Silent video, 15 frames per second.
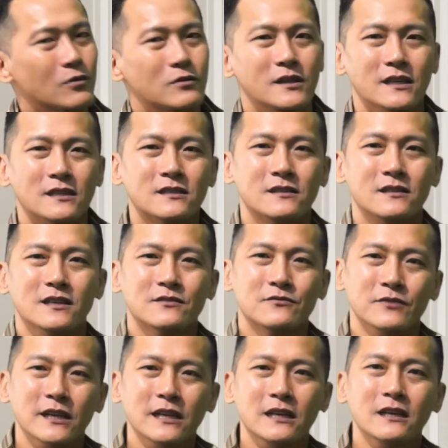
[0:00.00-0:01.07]
Wow, that's
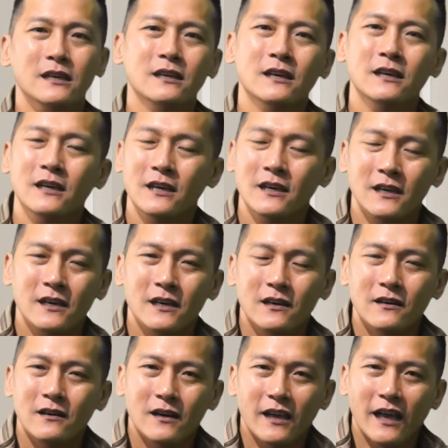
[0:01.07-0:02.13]
really...
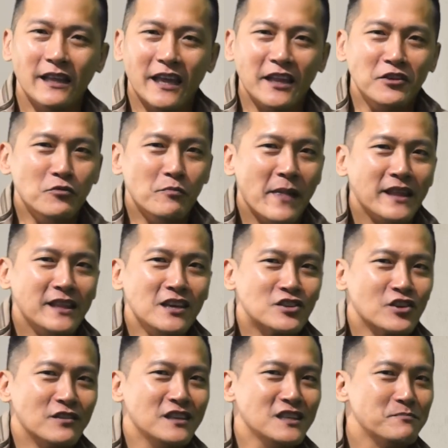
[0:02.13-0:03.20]
And you manage
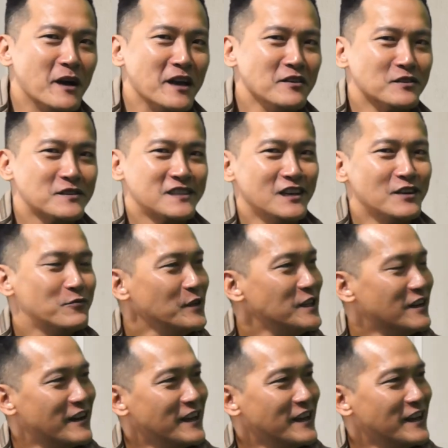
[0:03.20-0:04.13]
all this by yourself without